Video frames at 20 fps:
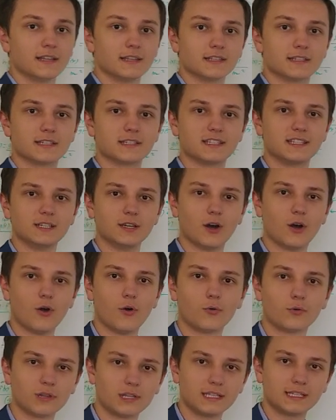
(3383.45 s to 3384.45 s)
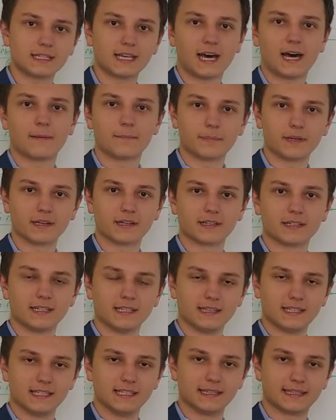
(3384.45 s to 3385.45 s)
This is the only topic
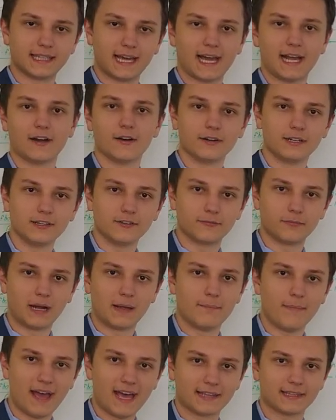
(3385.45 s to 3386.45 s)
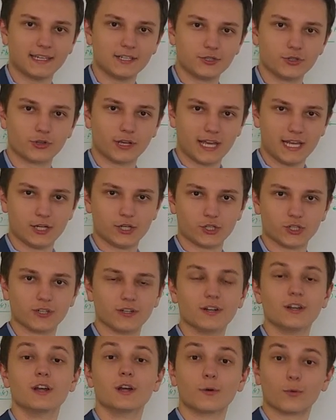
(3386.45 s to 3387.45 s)
in the entirety of my math
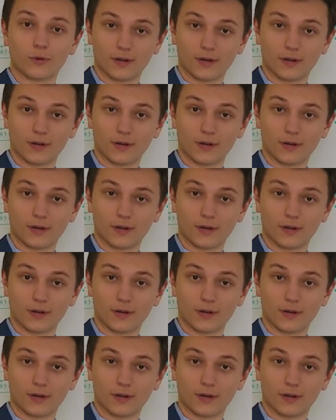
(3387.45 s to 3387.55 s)
education